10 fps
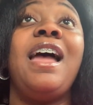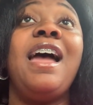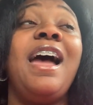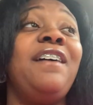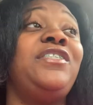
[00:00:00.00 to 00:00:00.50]

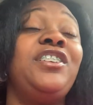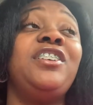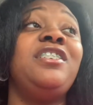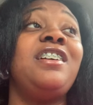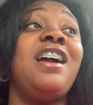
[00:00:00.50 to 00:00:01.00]

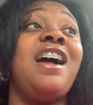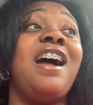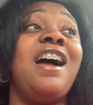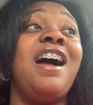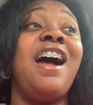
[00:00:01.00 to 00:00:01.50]

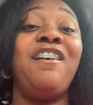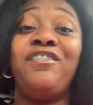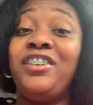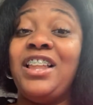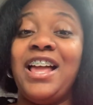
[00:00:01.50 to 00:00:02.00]
I
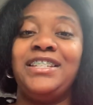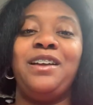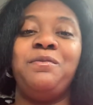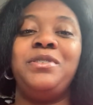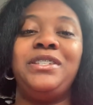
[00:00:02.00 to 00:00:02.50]
realized
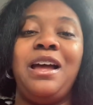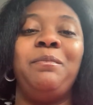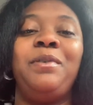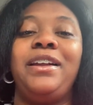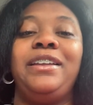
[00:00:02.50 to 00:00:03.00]
I was not
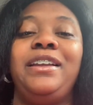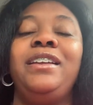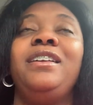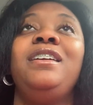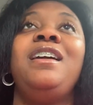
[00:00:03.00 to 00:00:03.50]

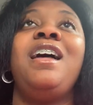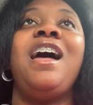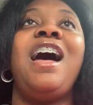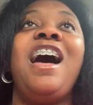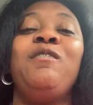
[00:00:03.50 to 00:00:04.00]
pregnant,
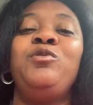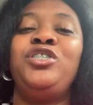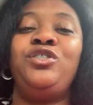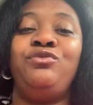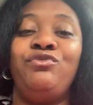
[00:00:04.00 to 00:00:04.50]
I
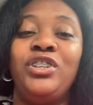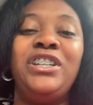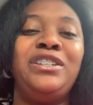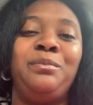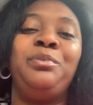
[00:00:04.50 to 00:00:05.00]
was
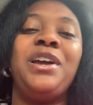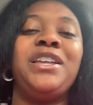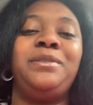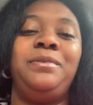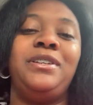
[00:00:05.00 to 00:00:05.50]
really
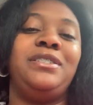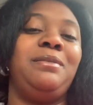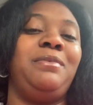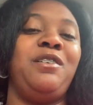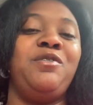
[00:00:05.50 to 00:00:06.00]
depressed because
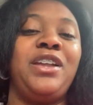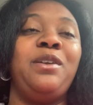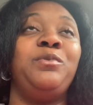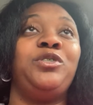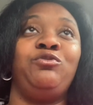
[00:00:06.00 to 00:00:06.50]
I'm like,
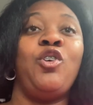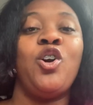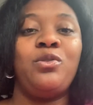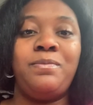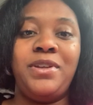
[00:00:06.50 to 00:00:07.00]
okay, what's
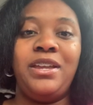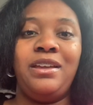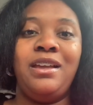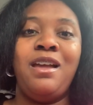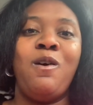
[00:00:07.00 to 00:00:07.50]
wrong with me?